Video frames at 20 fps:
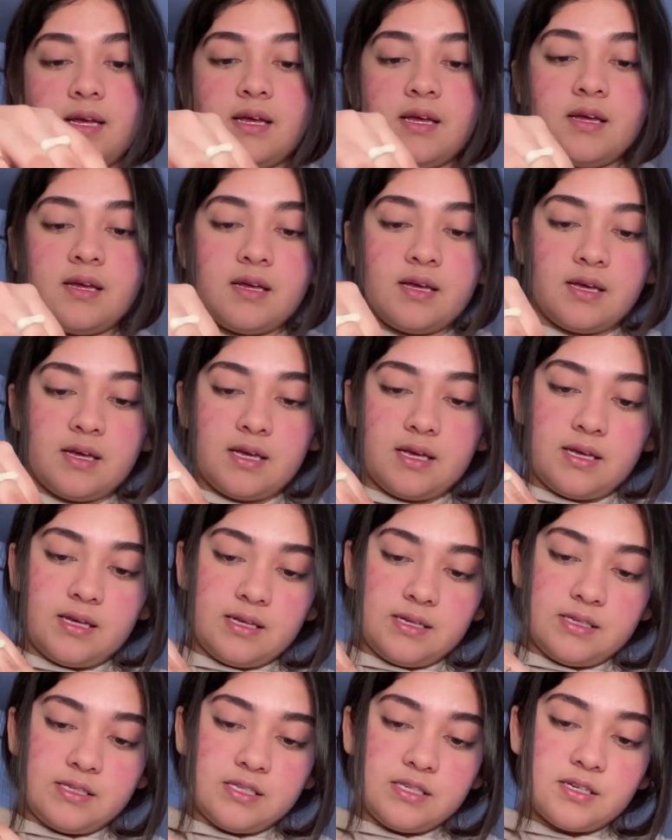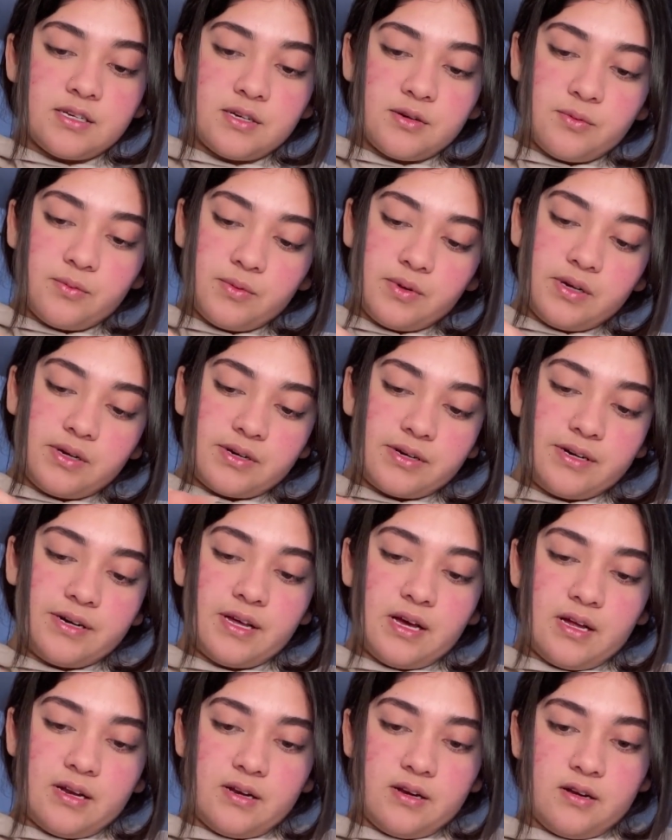and we are done
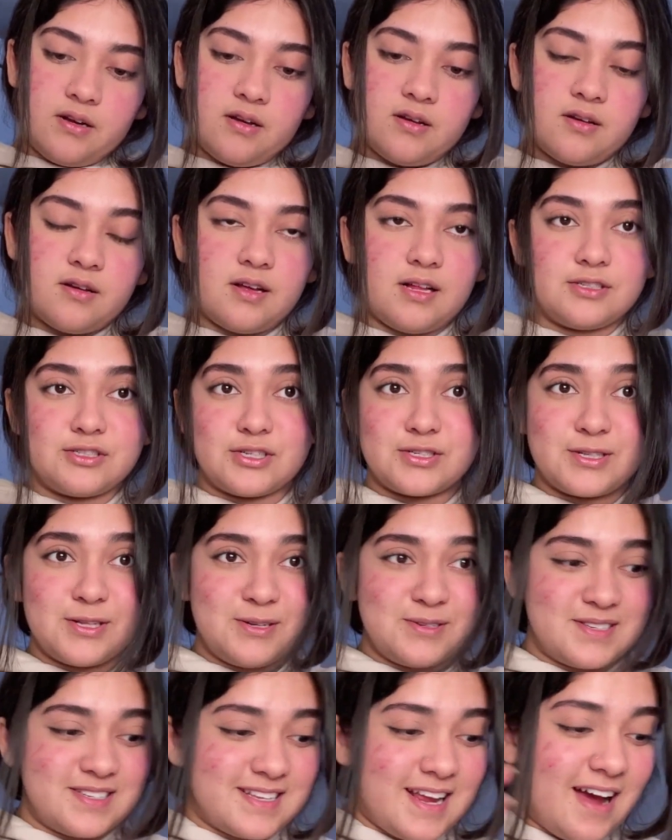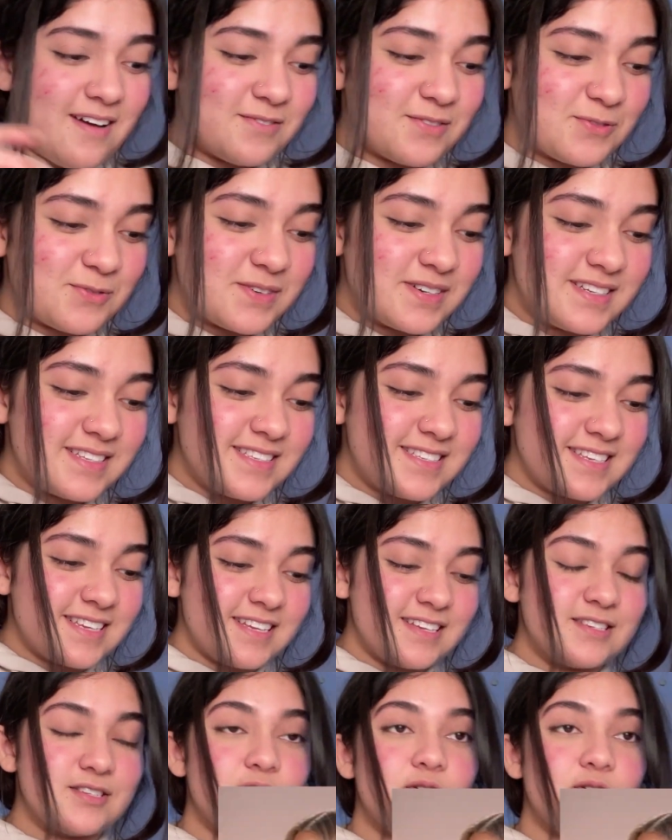I'll just close it afterwards so